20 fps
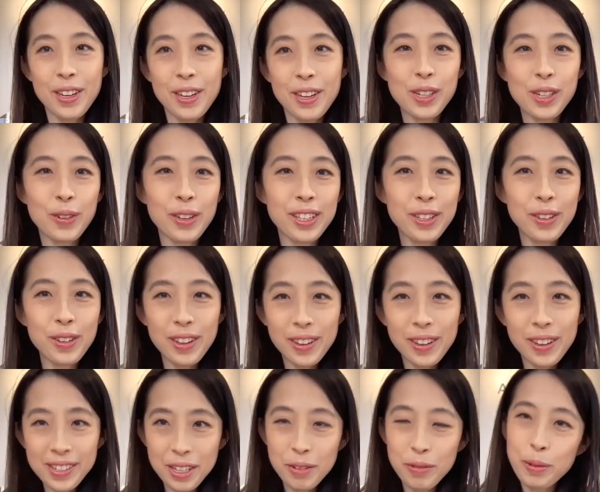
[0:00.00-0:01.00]
So in
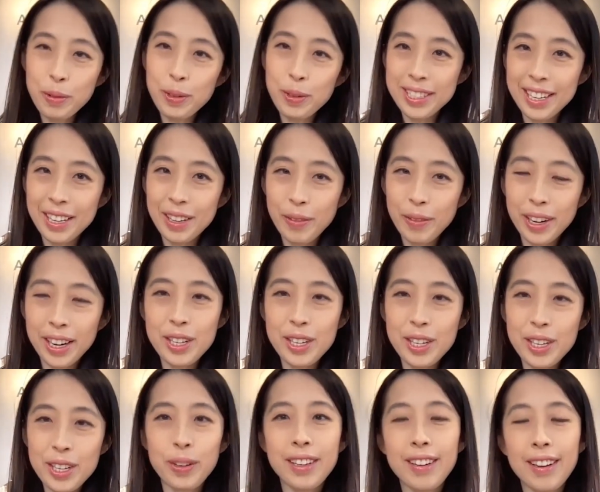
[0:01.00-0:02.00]
2014, when I
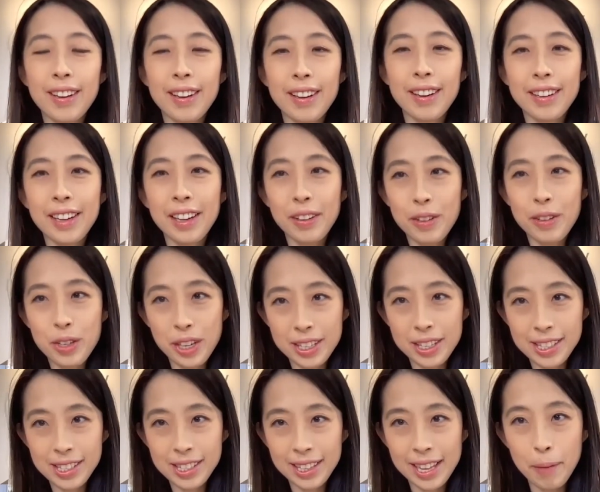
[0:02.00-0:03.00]
joined Kenneth
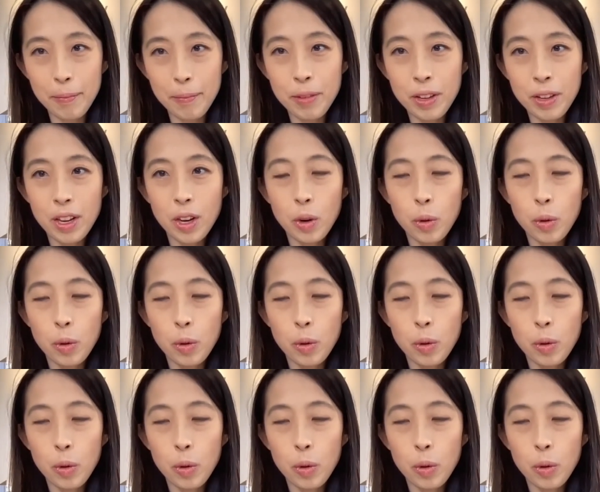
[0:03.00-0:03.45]
Chan's lab,